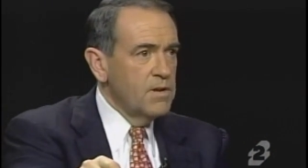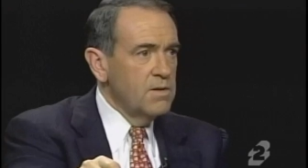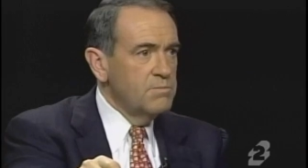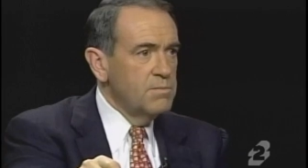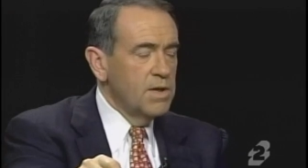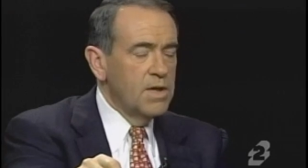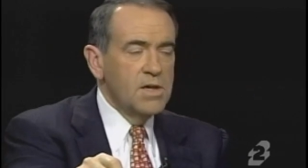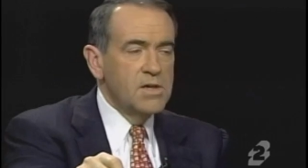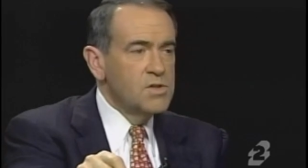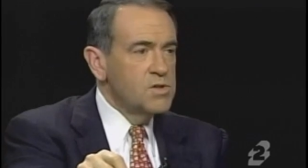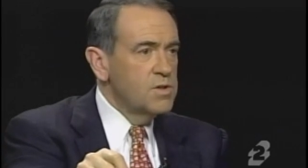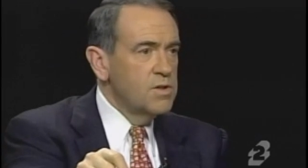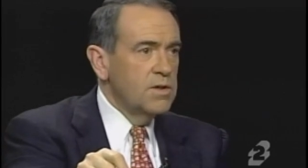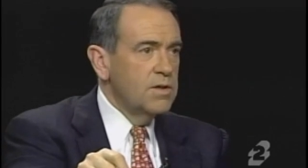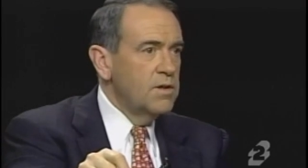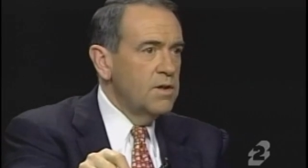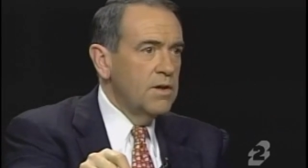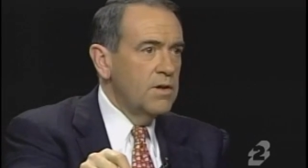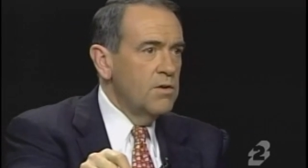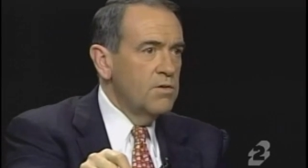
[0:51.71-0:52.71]
Because
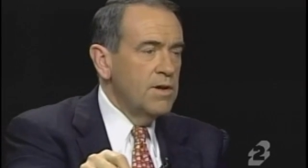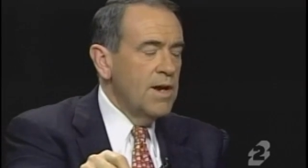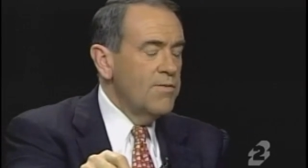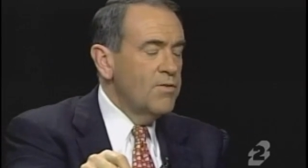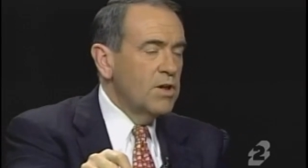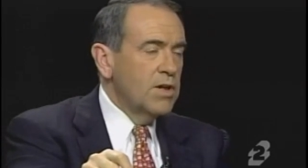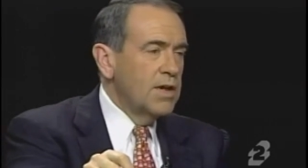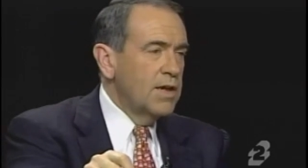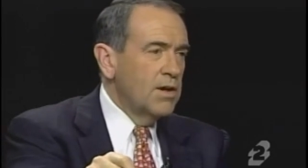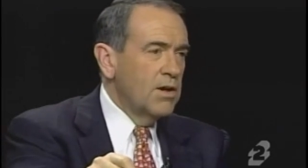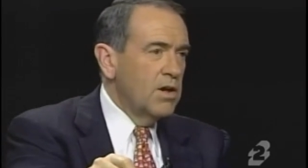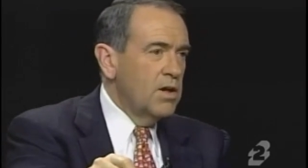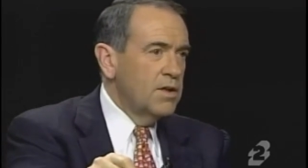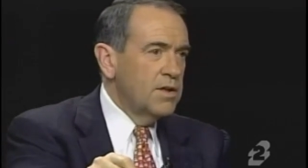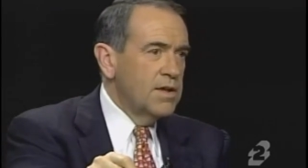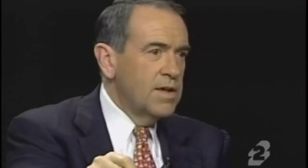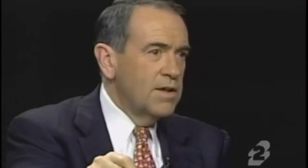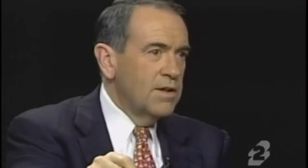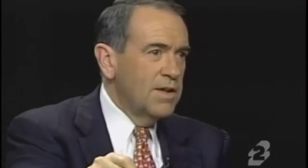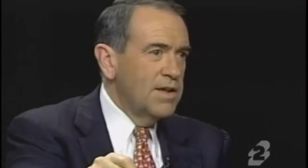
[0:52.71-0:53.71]
you're never going to get all
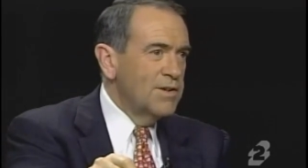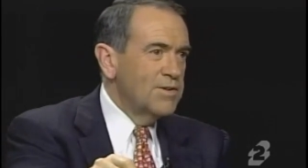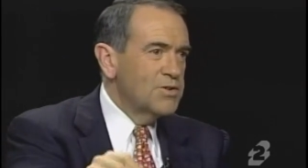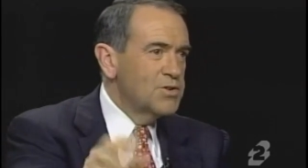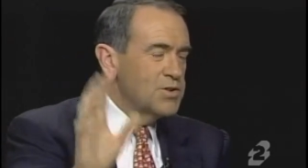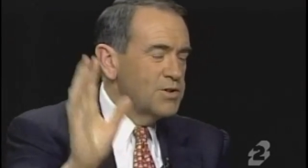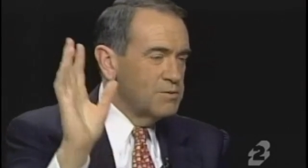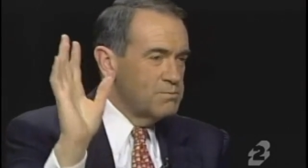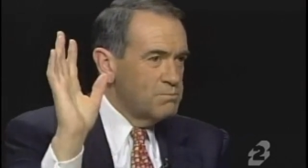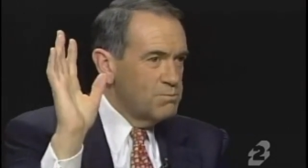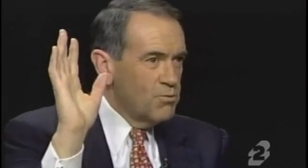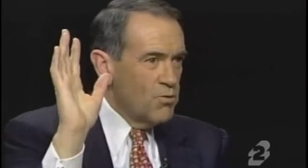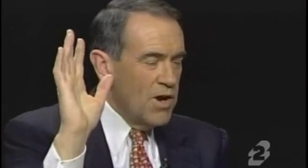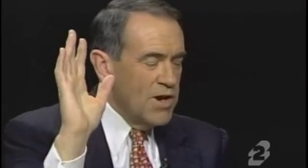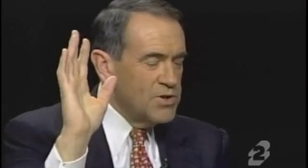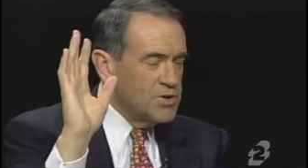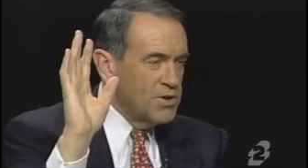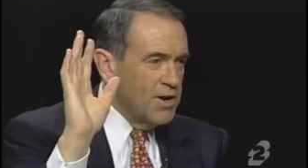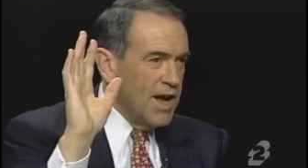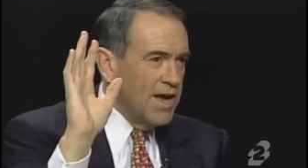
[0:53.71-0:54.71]
the illegals to
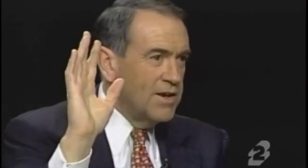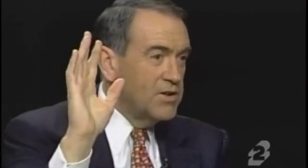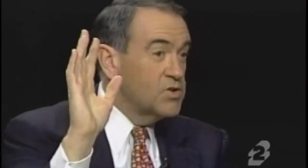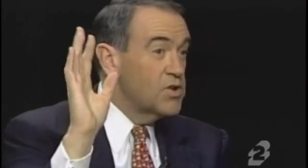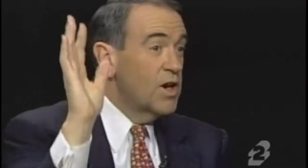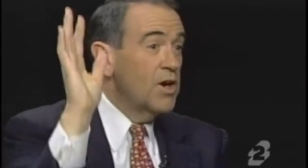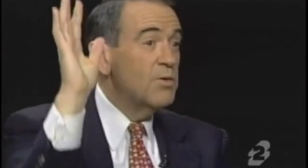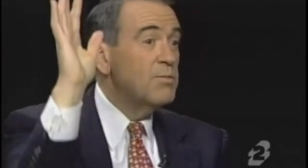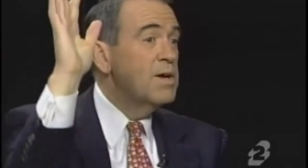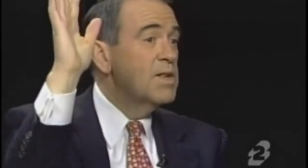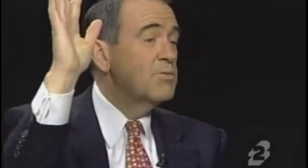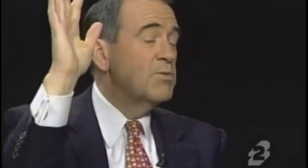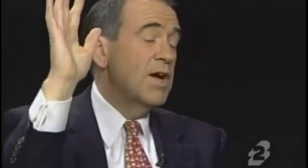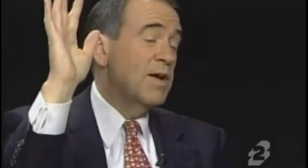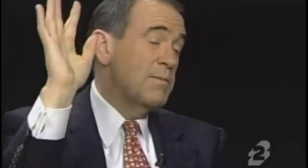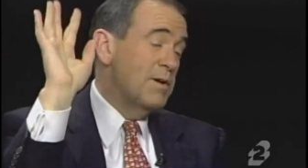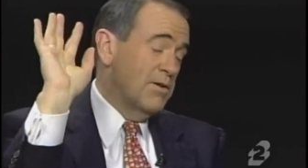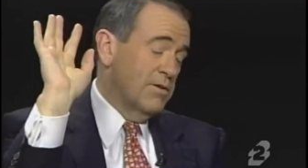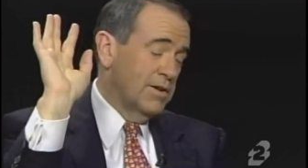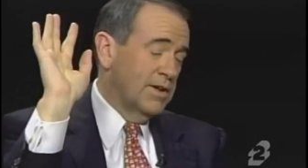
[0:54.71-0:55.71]
raise their hand and say, oh, by the way,
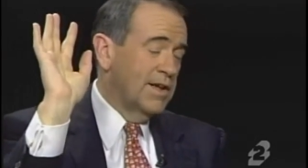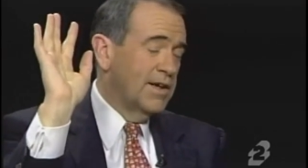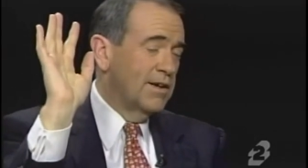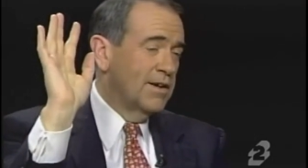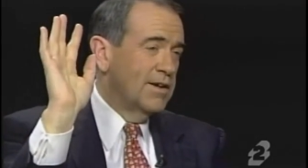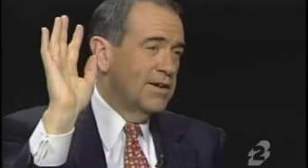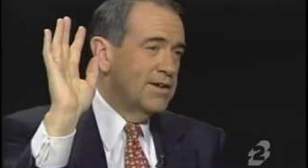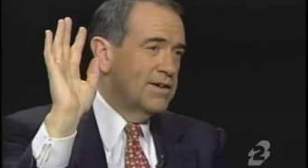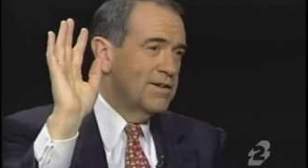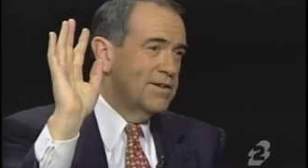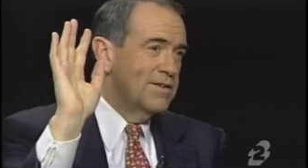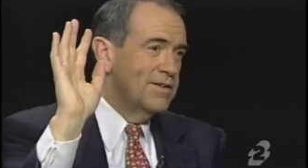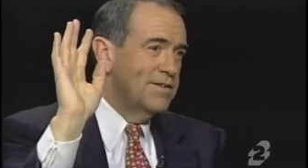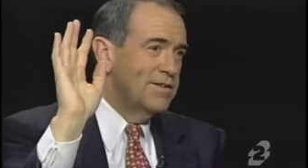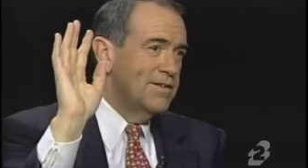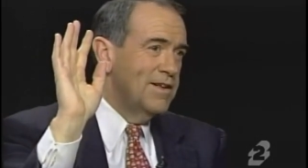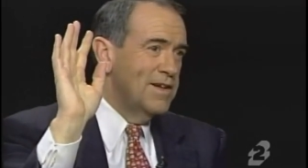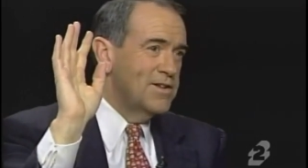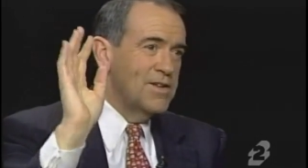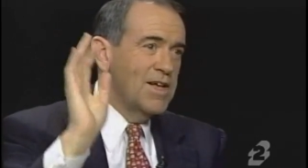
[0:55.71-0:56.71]
I'm here illegally.
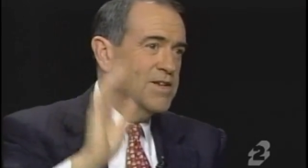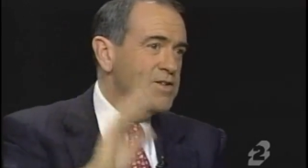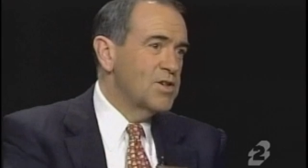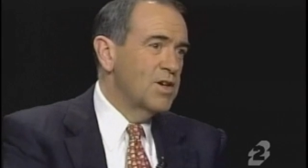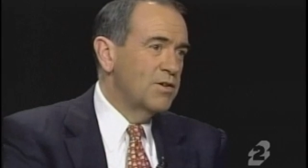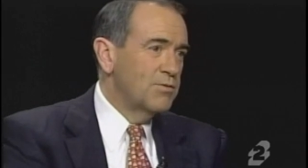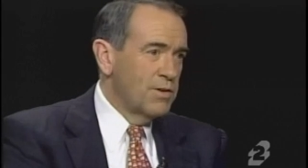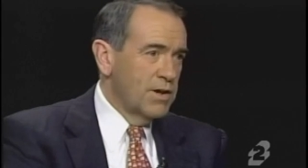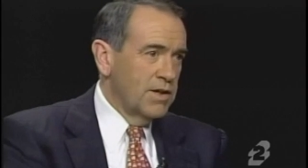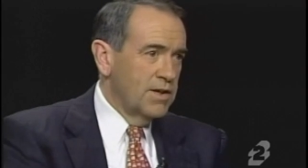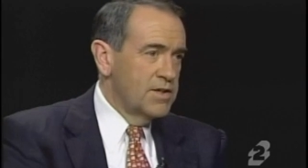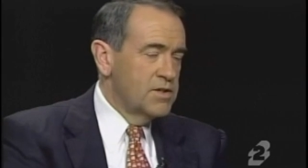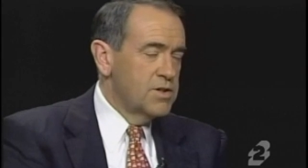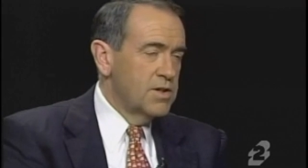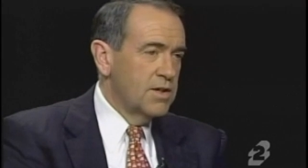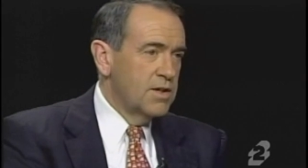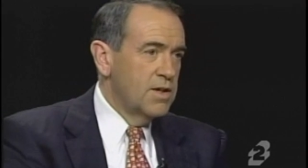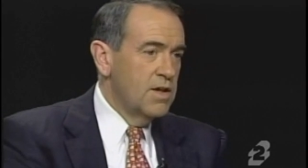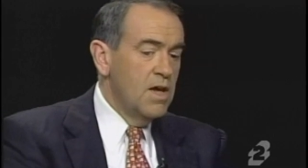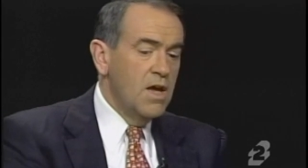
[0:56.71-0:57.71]
That's
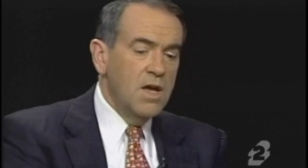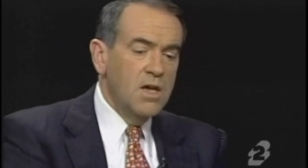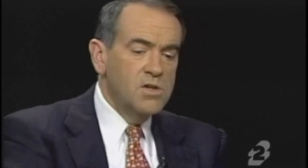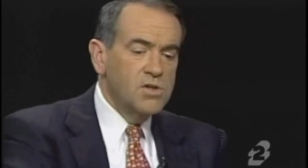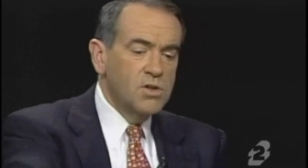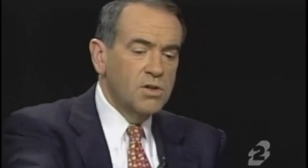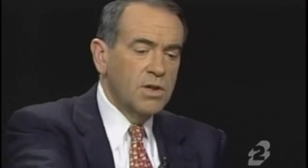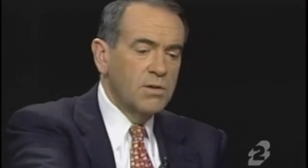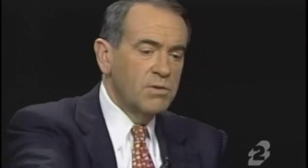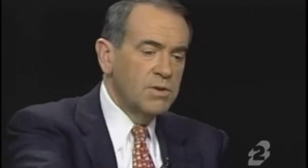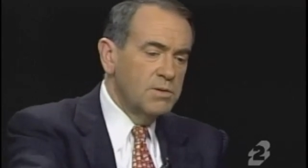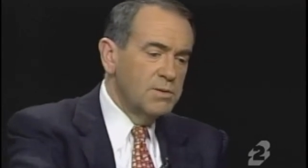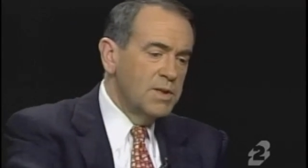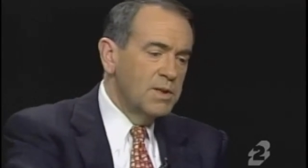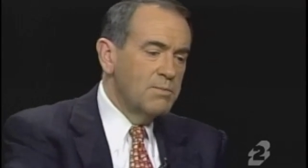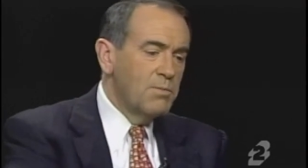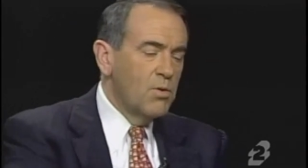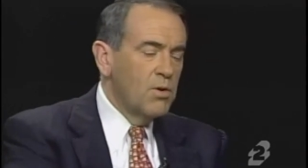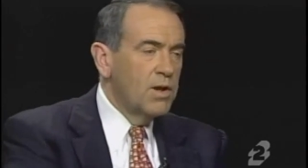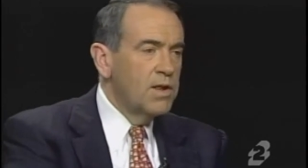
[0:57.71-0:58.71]
unrealistic. So deal with them at
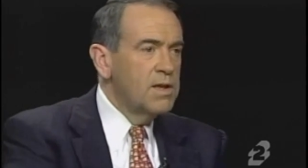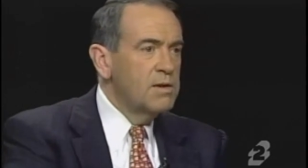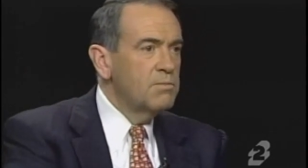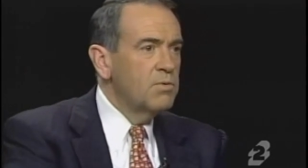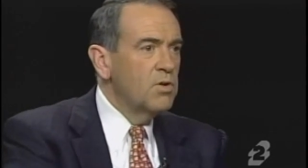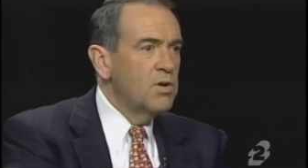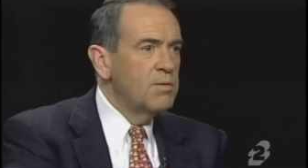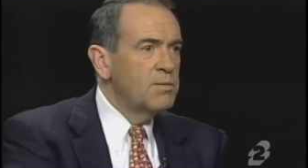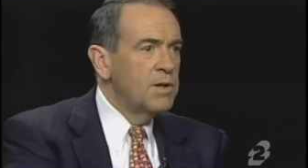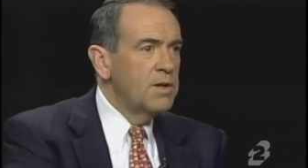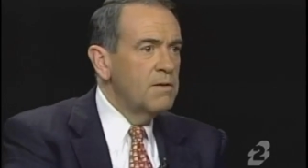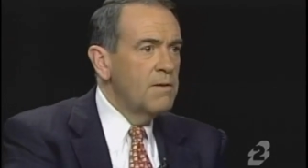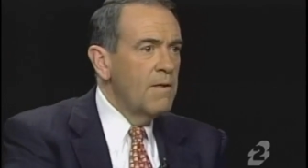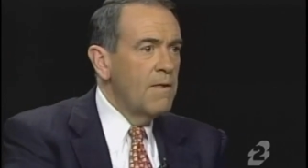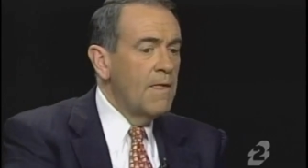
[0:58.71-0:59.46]
the point of the employment.